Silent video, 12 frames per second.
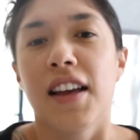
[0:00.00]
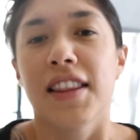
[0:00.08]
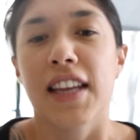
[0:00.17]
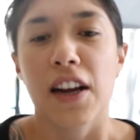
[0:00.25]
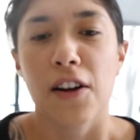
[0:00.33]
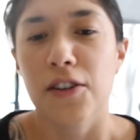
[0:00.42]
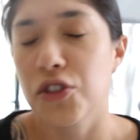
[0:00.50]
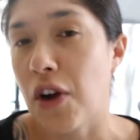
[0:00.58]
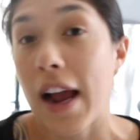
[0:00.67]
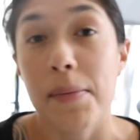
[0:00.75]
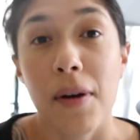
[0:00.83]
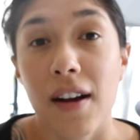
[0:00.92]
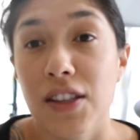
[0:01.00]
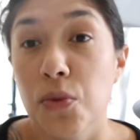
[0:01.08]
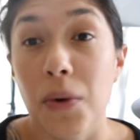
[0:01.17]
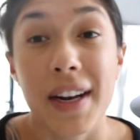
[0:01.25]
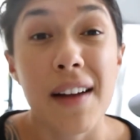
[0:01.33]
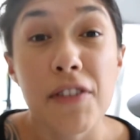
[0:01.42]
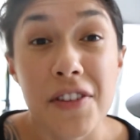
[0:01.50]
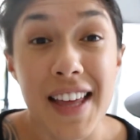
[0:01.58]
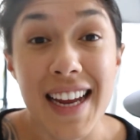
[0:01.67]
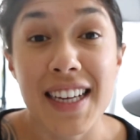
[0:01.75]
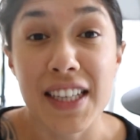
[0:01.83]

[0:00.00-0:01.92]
their tripods, whatever they